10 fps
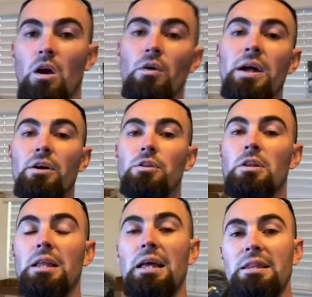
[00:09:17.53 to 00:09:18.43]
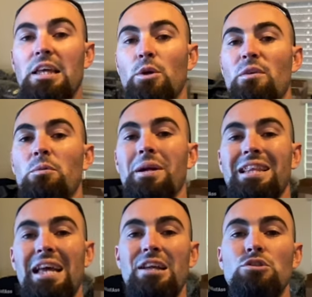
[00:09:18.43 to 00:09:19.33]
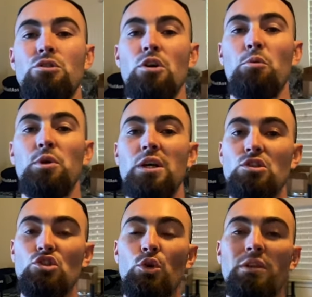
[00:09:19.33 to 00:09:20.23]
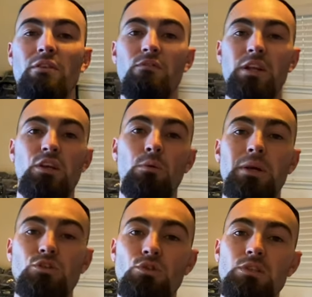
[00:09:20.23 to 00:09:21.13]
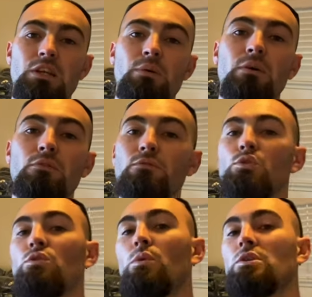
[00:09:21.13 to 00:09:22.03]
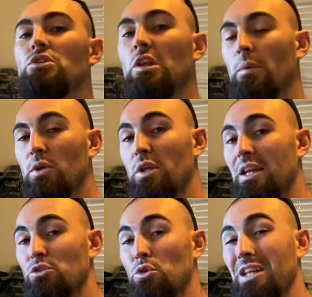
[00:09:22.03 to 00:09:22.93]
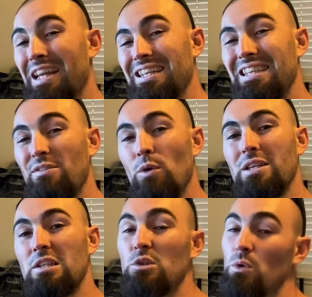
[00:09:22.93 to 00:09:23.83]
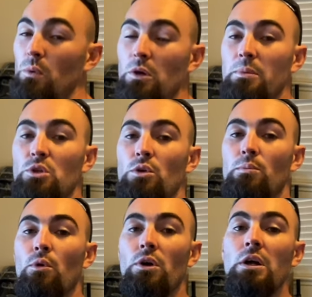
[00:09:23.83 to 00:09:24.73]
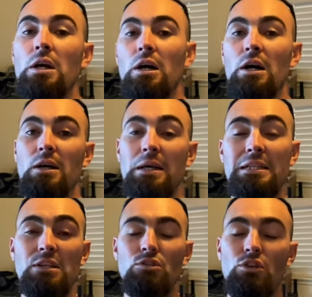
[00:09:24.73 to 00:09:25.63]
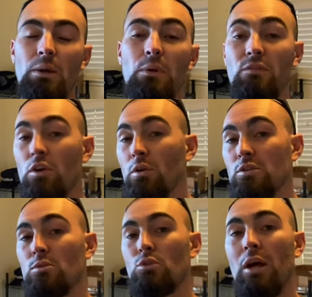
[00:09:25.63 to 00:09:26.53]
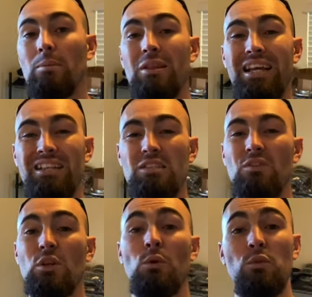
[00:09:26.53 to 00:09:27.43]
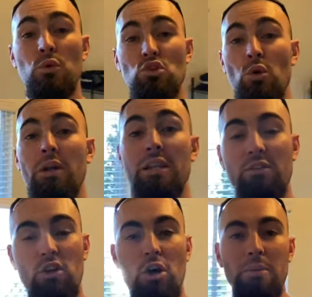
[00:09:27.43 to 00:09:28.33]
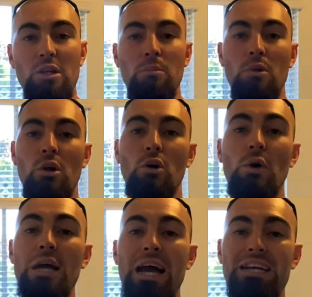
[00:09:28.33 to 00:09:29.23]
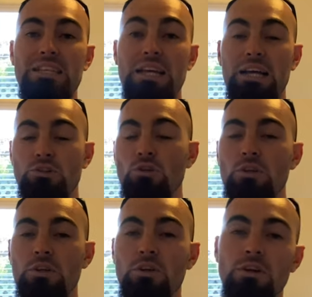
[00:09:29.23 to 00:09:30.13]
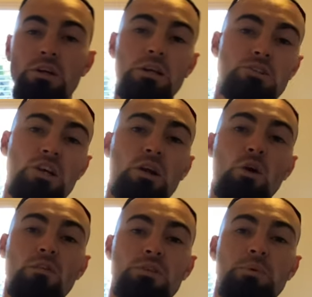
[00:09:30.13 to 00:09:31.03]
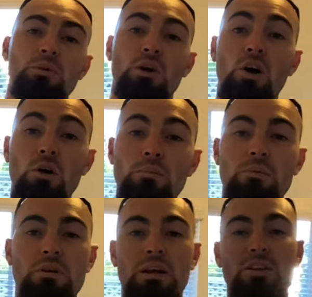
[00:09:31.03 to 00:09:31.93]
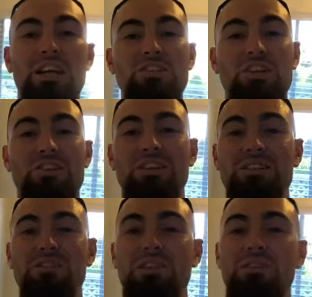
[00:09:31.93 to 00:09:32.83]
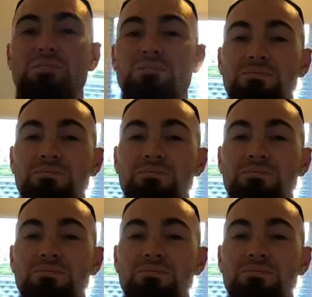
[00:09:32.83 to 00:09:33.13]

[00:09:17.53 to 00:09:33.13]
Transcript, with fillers: All right, other than that, thank you everybody that entered. I hope you guys enjoyed the video. Make sure you stick around for future ones. So that way you can enter in the next giveaways because we will be doing more. Uh, hit that subscribe button if you're not already subscribed. Like this video if you enjoyed it. Leave a comment down below as I asked earlier. Check out nohalfassapparel.com and I'll catch you guys on the next video.